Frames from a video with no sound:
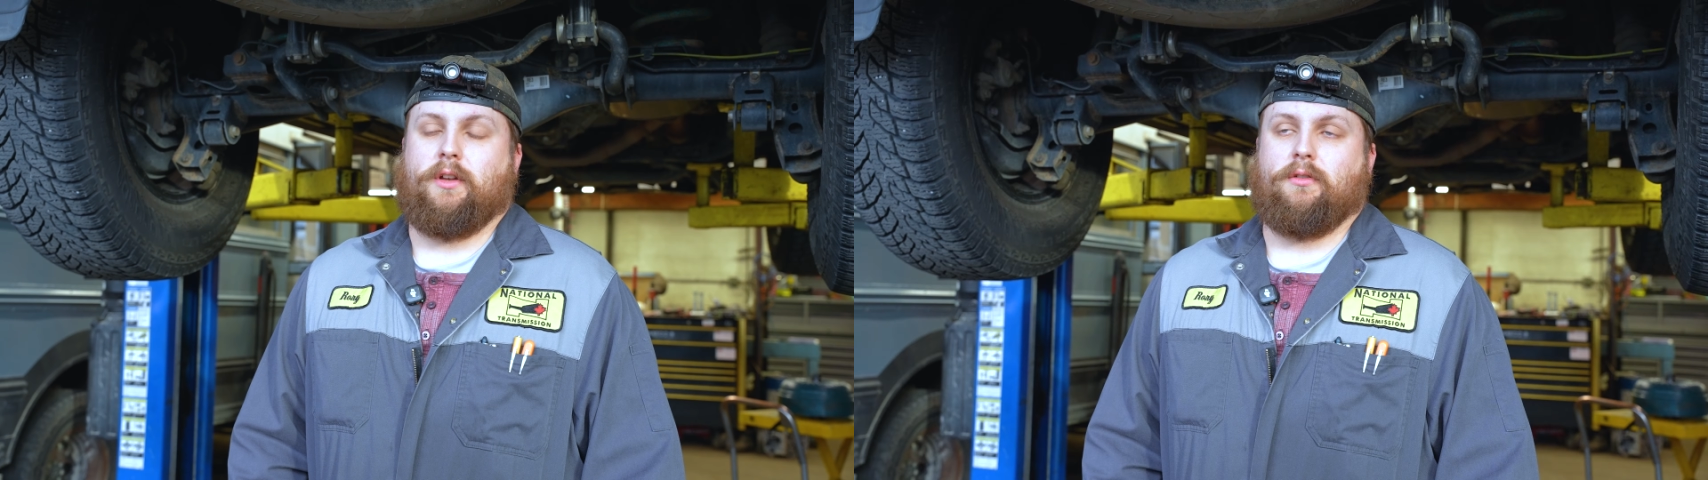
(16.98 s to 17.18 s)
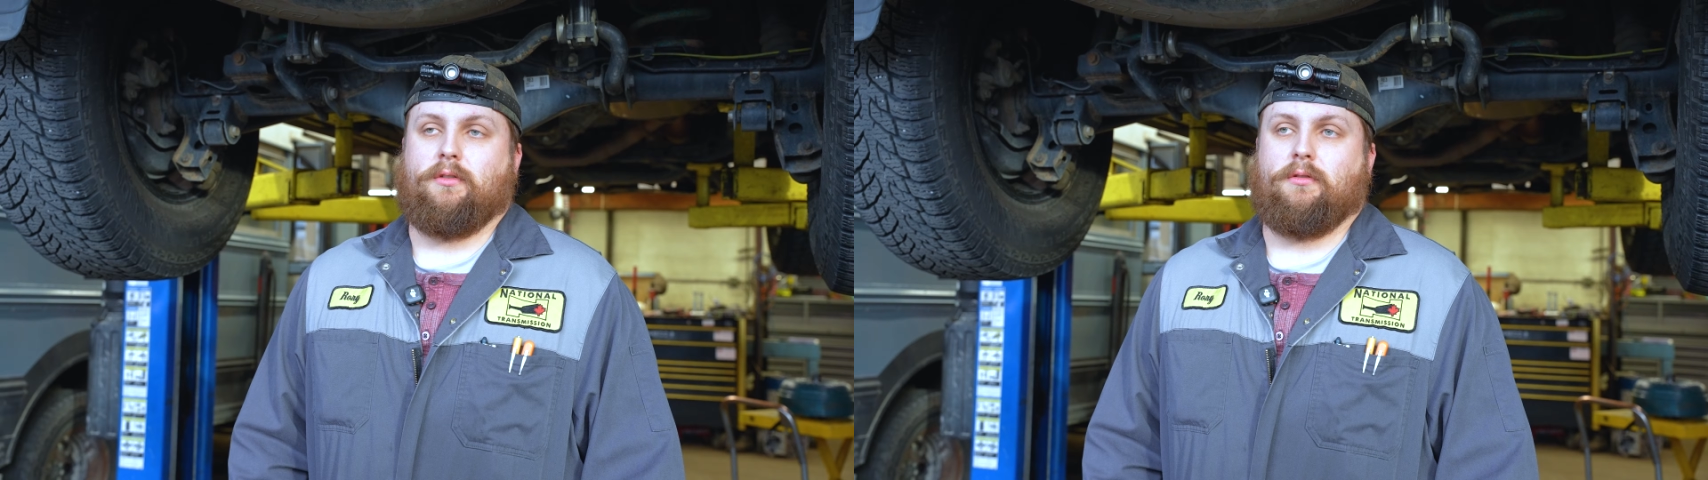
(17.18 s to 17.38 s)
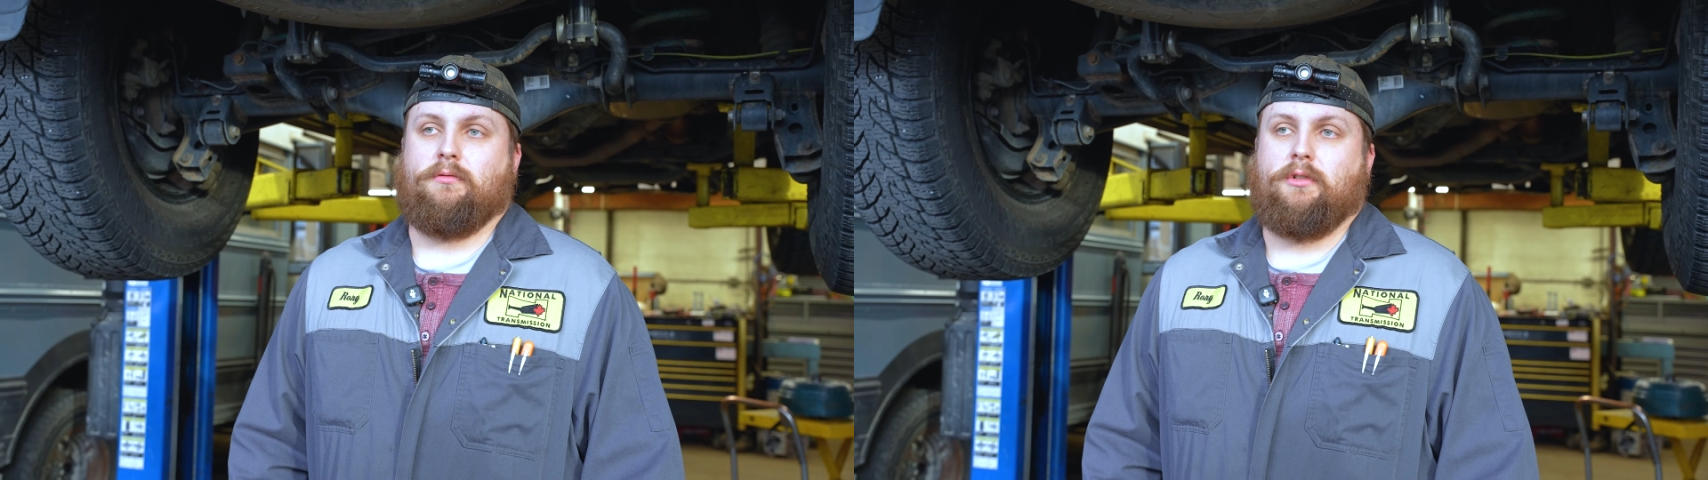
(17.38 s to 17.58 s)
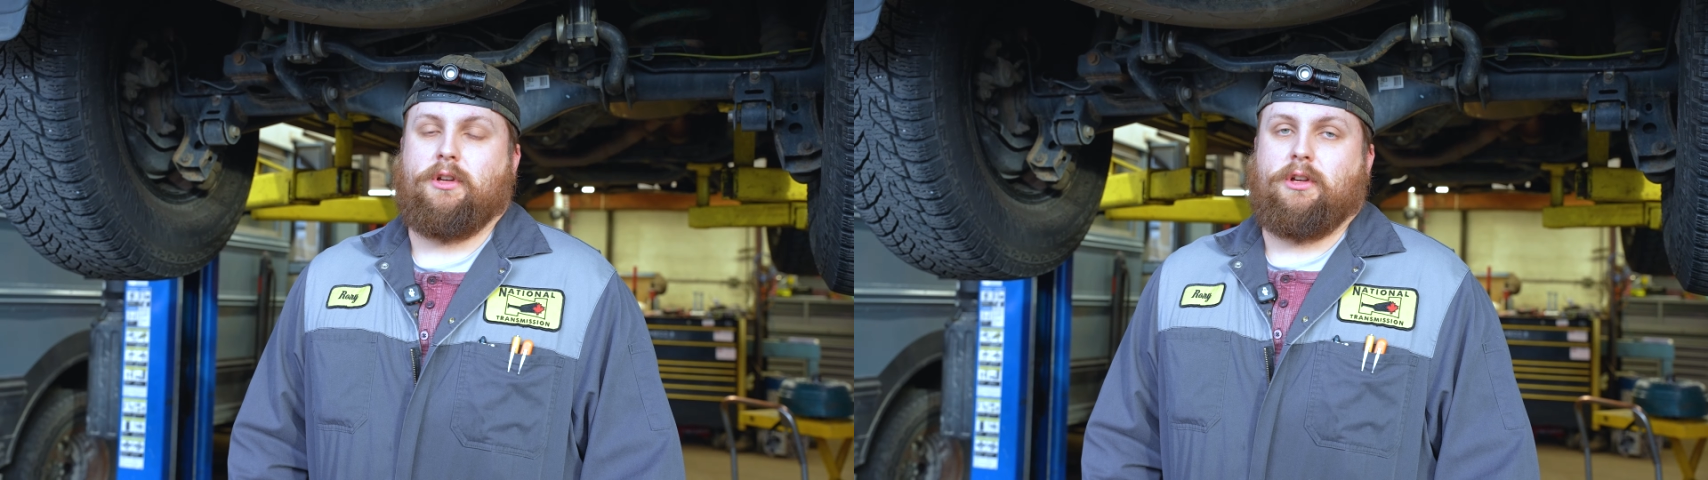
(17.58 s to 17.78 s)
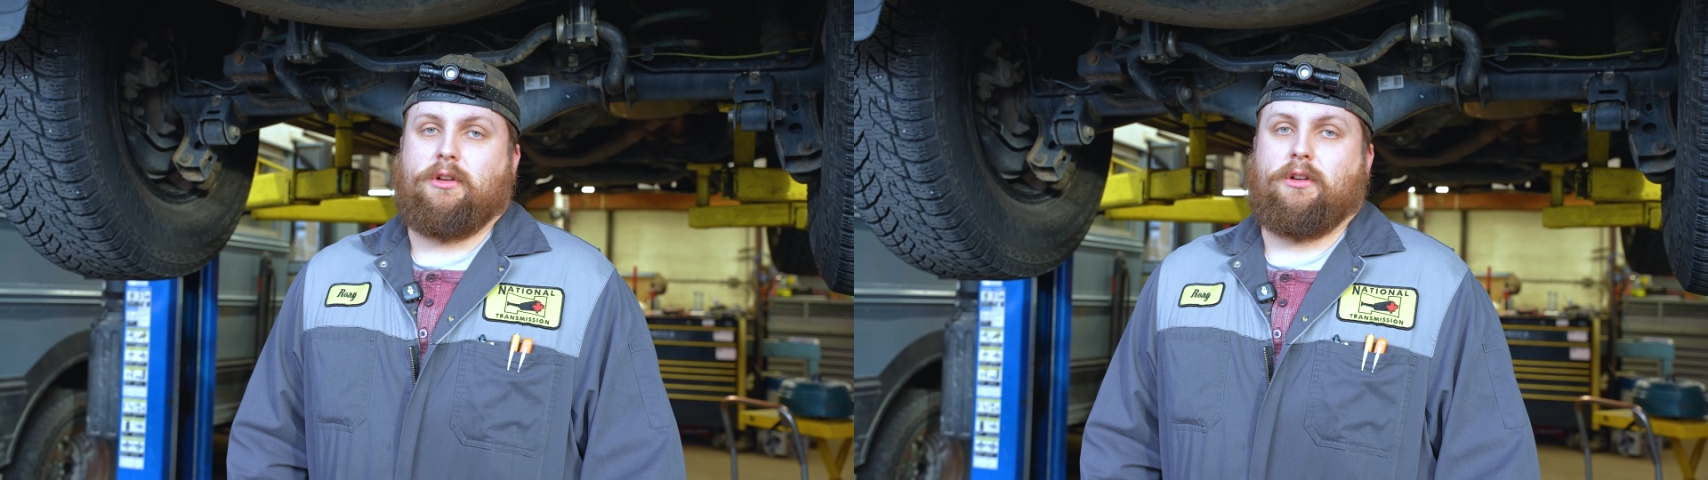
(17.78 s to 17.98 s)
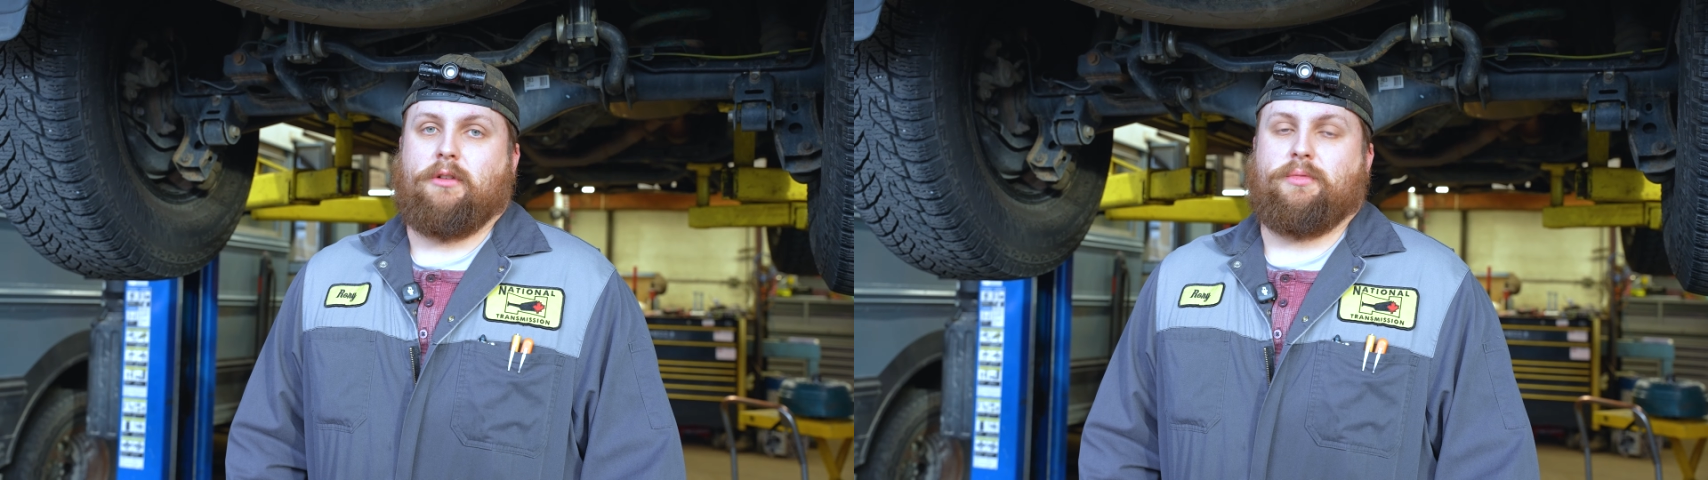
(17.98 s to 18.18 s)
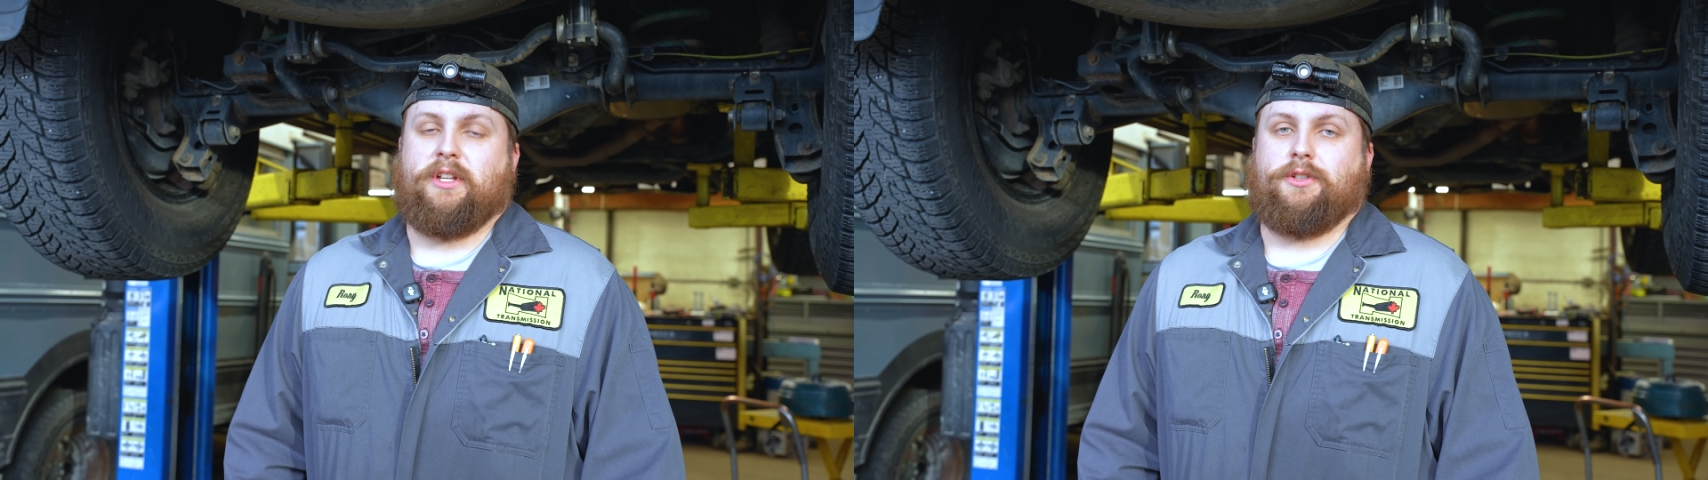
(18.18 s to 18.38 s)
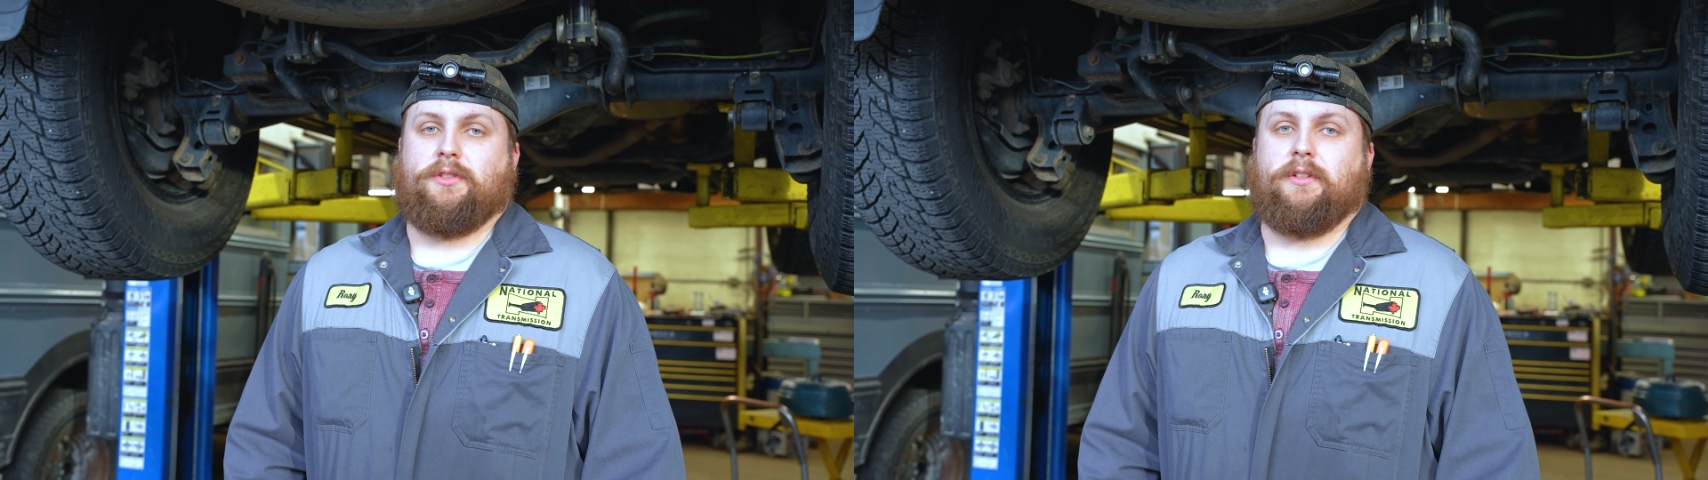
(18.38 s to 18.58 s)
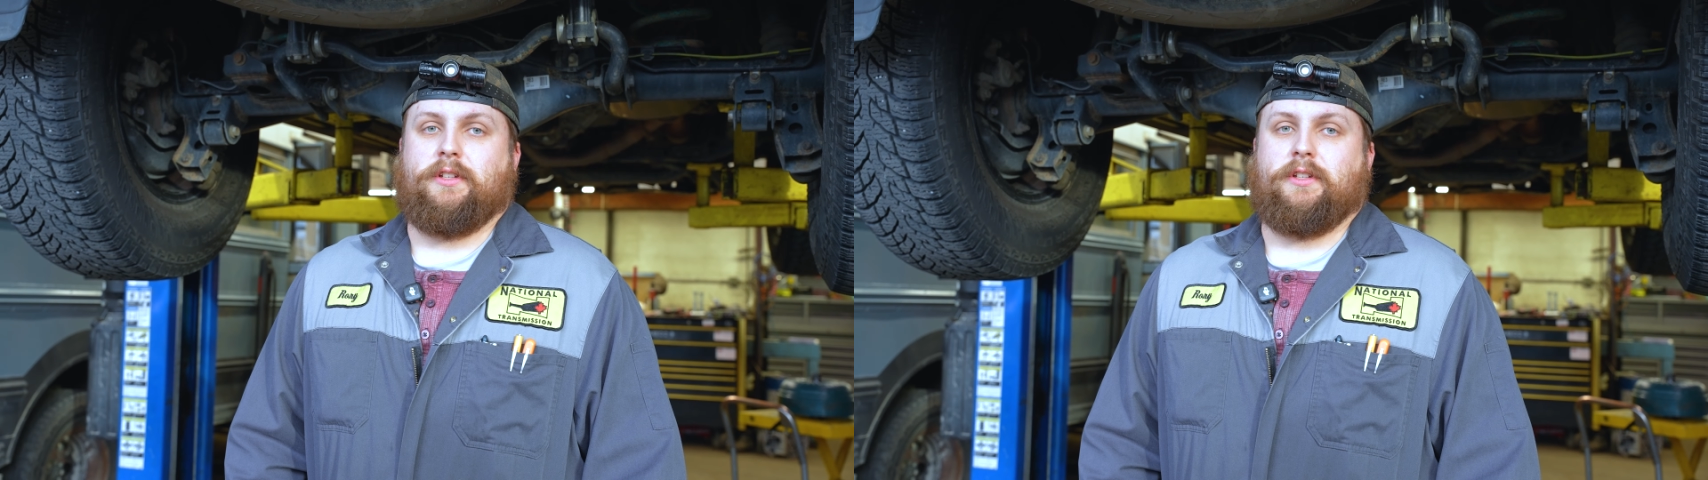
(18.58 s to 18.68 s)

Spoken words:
it'll potentially